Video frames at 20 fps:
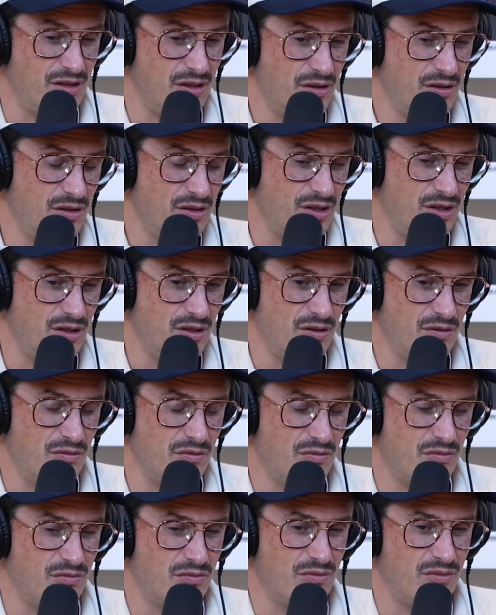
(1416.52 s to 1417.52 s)
you you
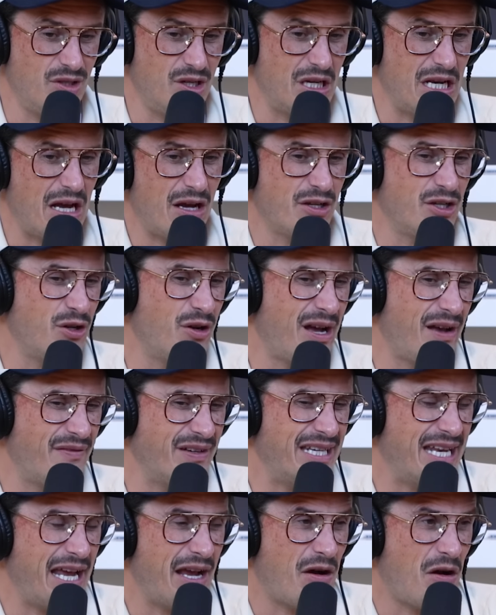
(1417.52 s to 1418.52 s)
you not you don't have
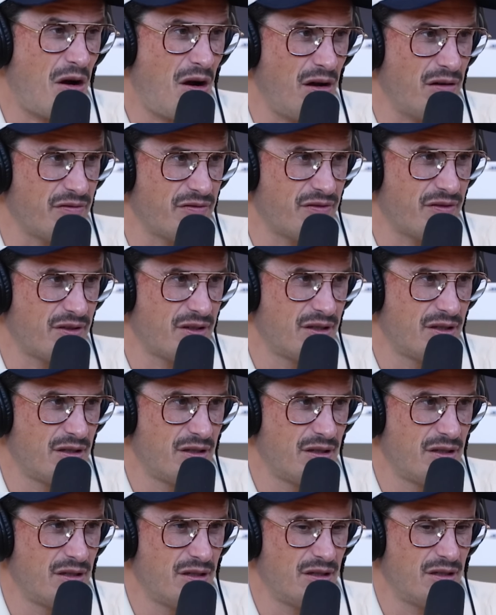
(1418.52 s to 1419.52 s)
a day off.
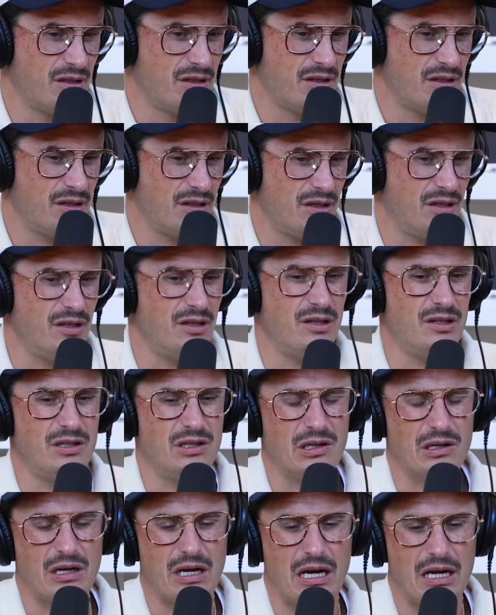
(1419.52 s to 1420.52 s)
You
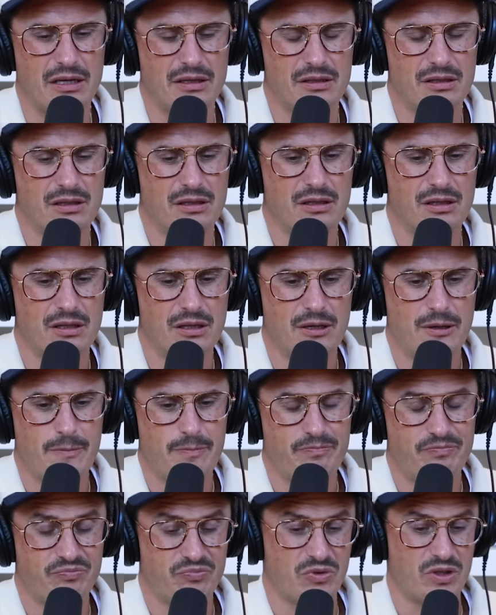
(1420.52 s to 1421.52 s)
you're not
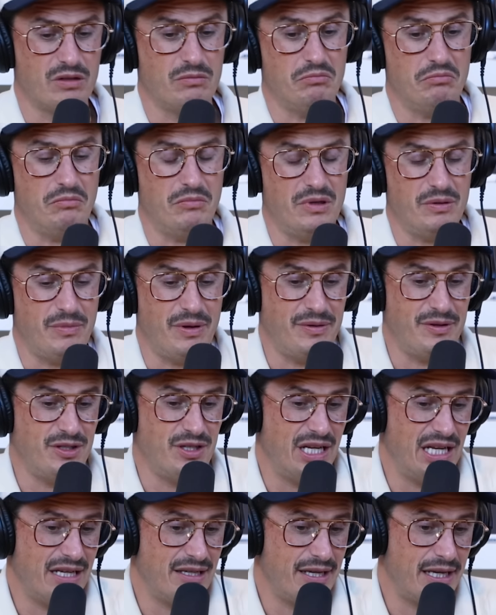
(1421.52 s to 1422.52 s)
Maybe you
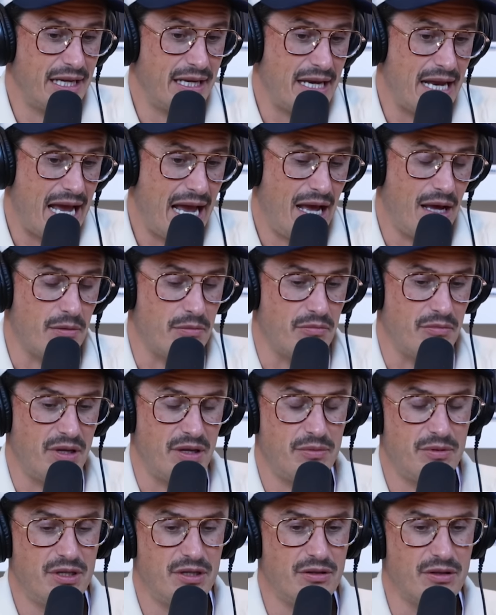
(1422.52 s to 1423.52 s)
need to take a nap.
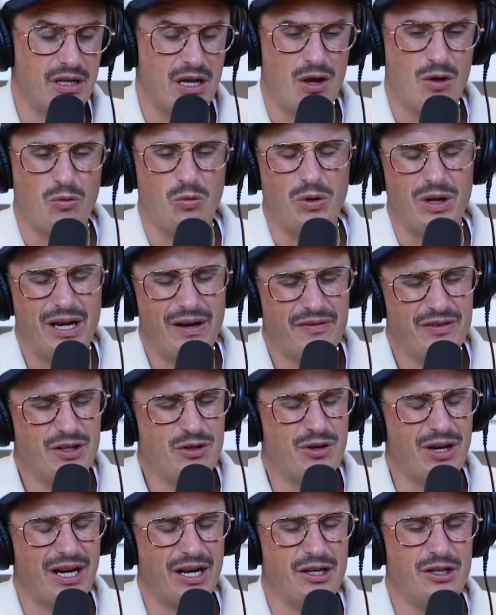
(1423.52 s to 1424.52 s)
Maybe you, whatever
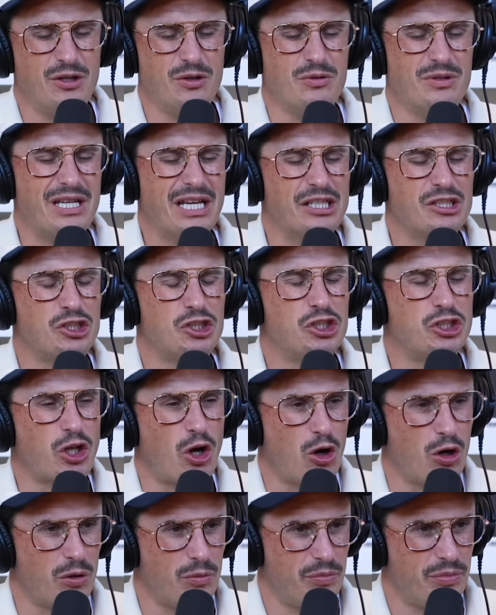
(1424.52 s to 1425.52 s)
you got to do, get
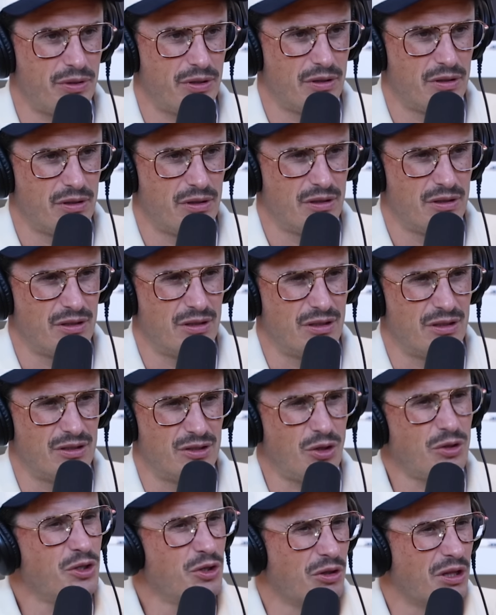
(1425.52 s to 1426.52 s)
sharp.
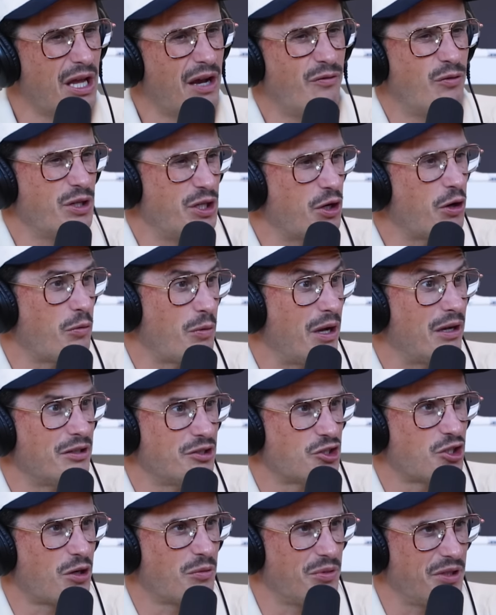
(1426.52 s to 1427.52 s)
Don't you love when you're around a
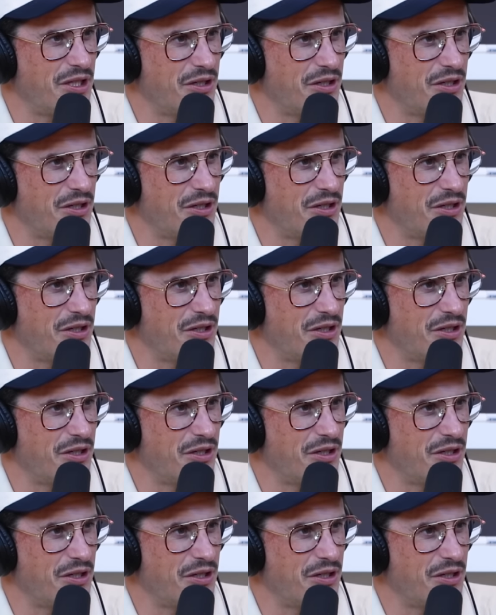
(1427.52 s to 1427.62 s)
sharp